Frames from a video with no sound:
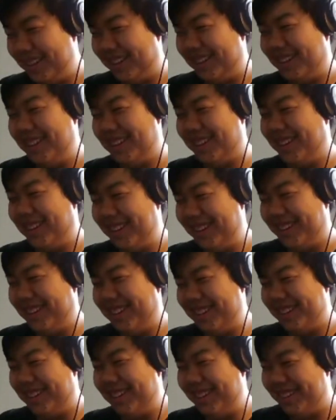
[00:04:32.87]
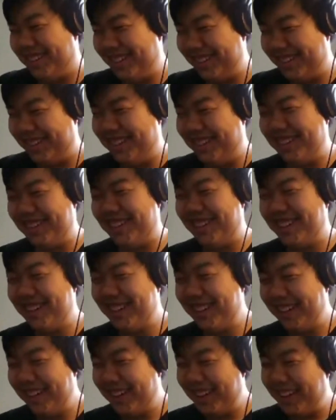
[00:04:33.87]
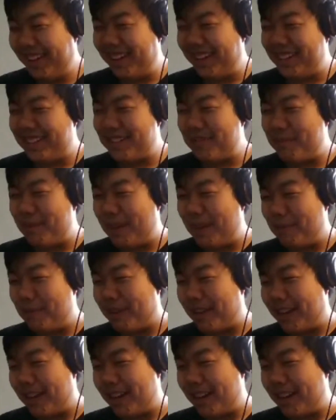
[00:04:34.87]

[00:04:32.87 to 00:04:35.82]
you know, has, has tweeted us. And, and He's the meme